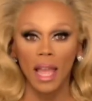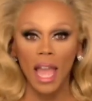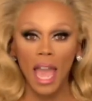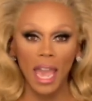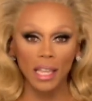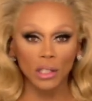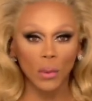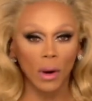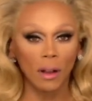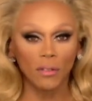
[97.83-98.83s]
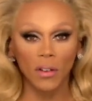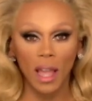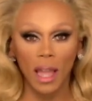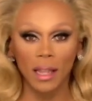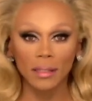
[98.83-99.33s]
Hey, squirrel
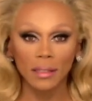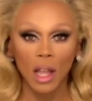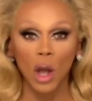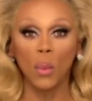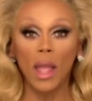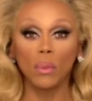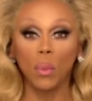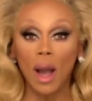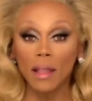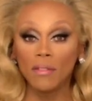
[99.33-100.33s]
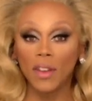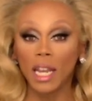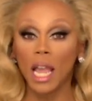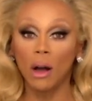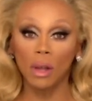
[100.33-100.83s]
friend. When one
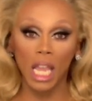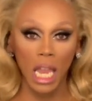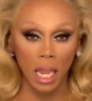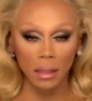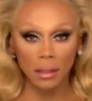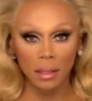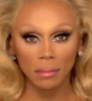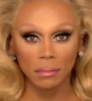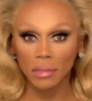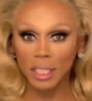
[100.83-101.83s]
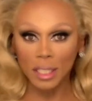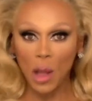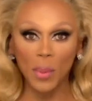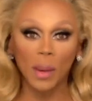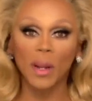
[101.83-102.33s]
video ends, just
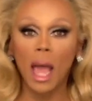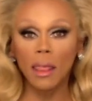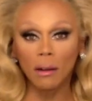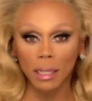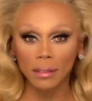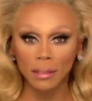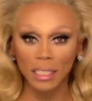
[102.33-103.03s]
open up another one.